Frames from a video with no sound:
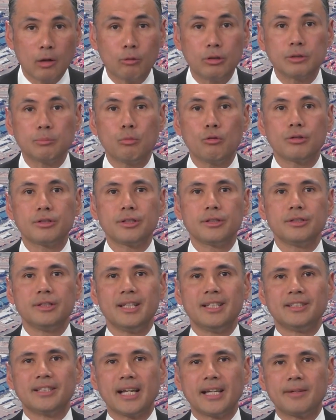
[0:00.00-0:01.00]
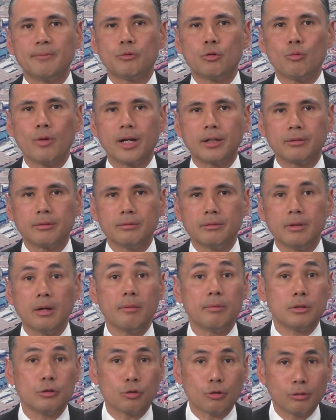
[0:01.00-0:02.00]
Chris Brooks is the Executive Director
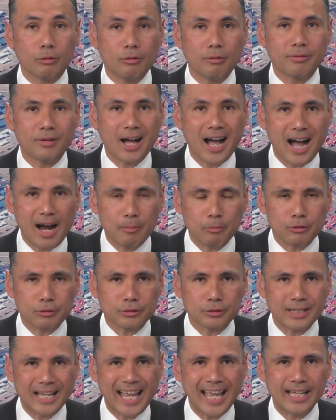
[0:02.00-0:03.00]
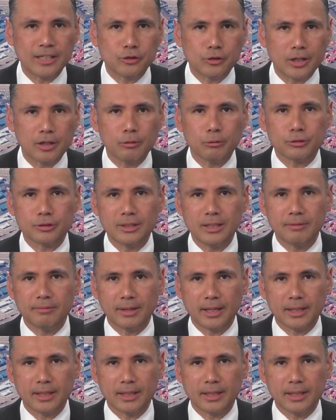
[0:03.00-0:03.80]
of the Journal of Commerce and JOC